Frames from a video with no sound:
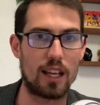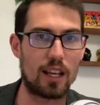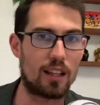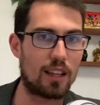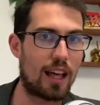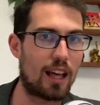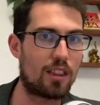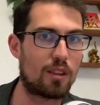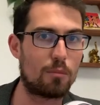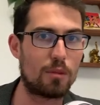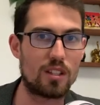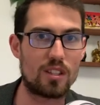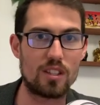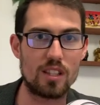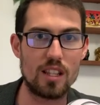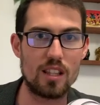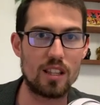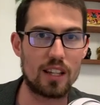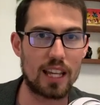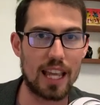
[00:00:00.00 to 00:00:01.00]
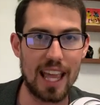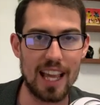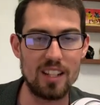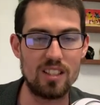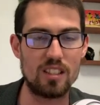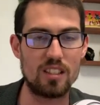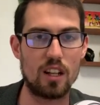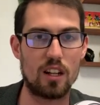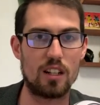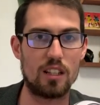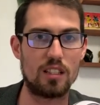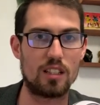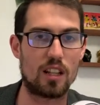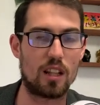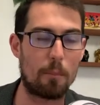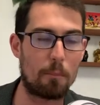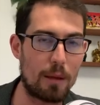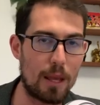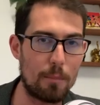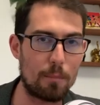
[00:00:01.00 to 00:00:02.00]
allow them to see the case studies and
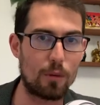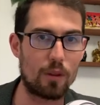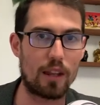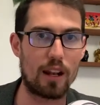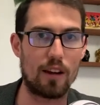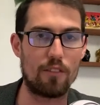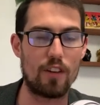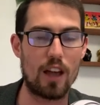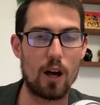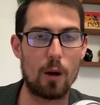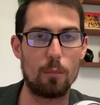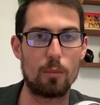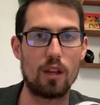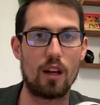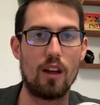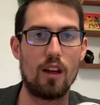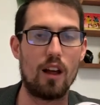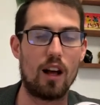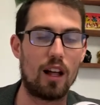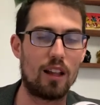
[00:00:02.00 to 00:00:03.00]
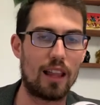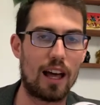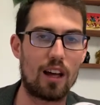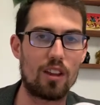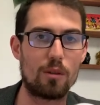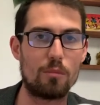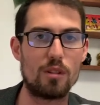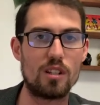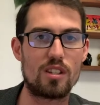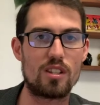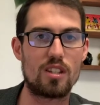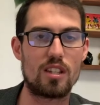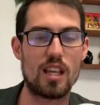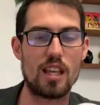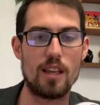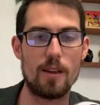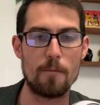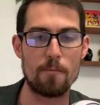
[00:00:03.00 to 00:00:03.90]
the people that I've helped, allow them to see